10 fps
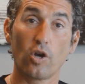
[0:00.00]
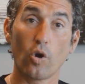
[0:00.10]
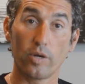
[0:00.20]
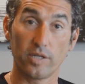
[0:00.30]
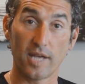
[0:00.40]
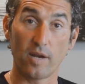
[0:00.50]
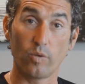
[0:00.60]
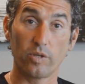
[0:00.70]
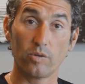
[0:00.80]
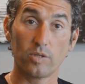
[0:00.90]
Go to
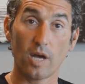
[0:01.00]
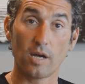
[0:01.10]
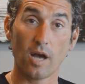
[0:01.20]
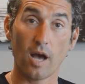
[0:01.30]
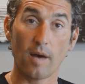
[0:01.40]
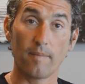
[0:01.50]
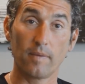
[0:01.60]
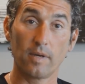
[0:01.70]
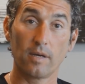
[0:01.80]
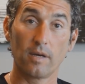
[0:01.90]
zenwindows.com,
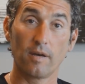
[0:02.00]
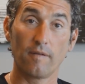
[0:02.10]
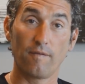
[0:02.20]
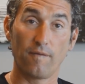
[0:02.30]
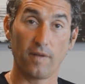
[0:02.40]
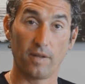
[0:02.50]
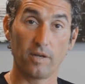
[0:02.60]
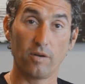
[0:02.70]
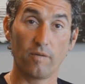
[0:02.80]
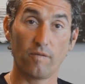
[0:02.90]
fill
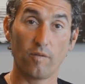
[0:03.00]
in your